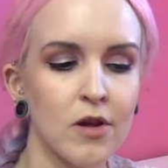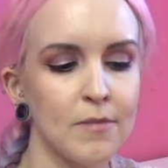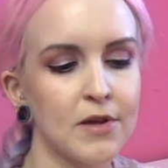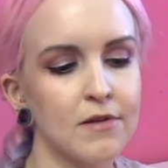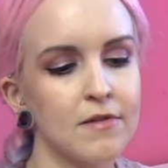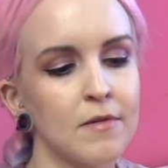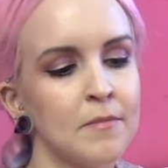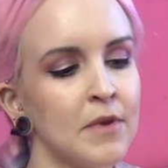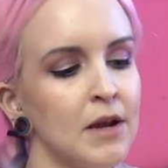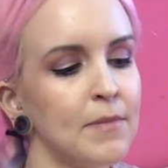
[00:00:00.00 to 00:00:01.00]
because
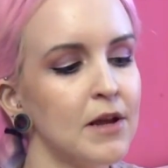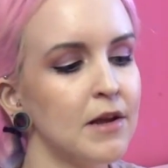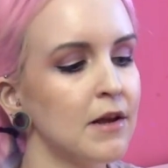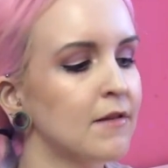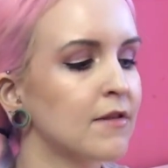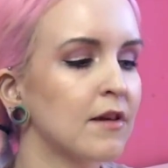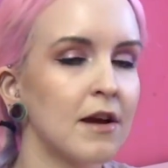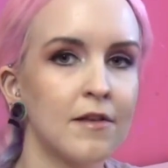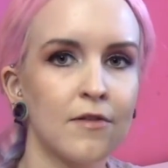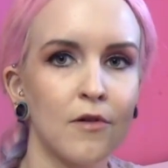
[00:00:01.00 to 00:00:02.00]
maybe it's a
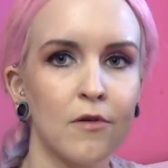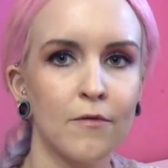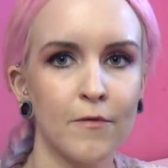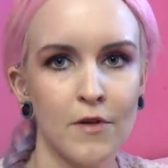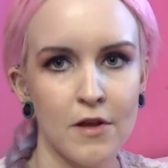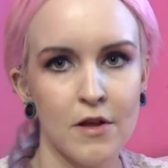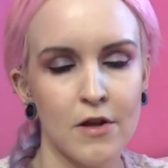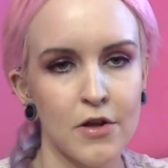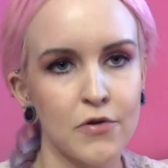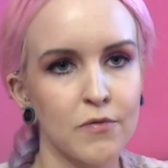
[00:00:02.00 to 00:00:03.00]
case of
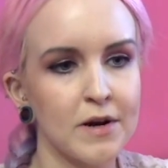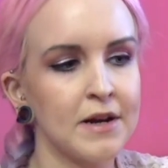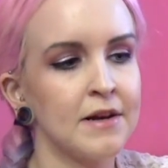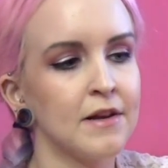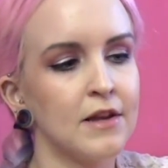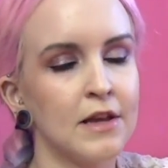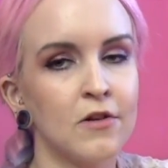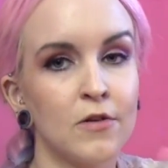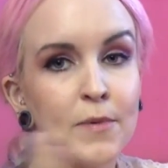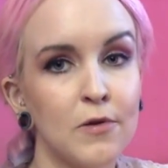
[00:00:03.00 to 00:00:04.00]
it
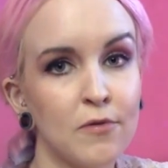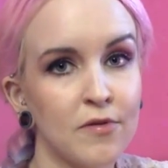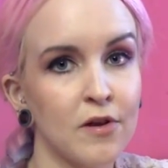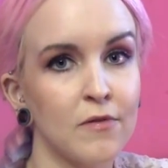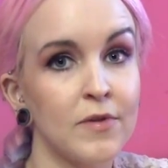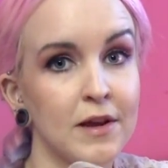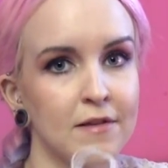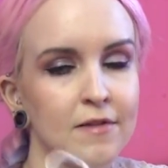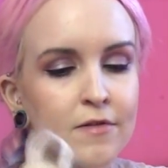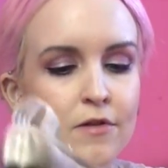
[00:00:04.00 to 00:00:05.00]
could be also
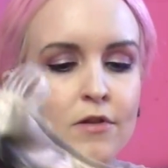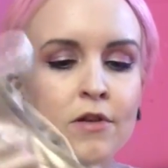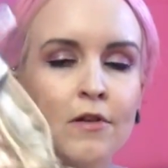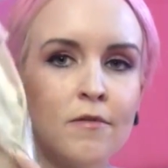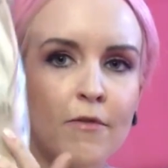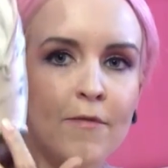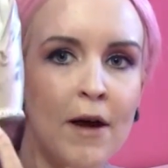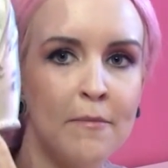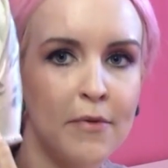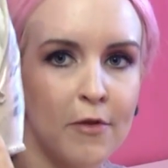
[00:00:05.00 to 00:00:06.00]
this, the
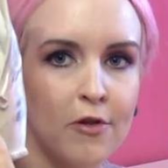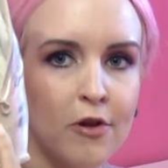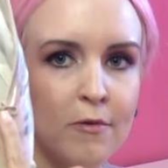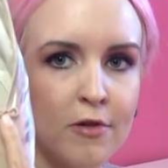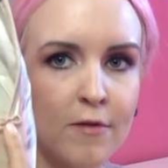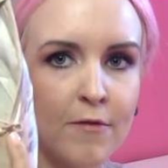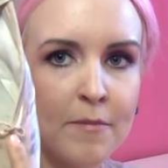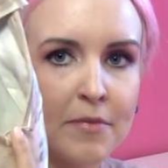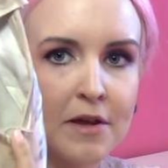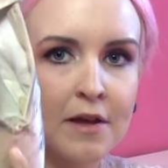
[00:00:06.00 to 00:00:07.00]
vamp of the shoe, which is the
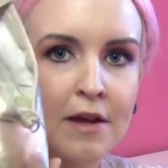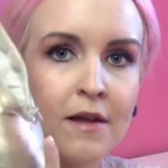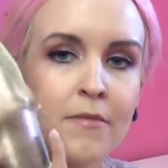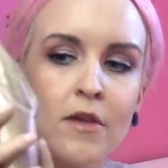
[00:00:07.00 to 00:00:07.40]
front bit here.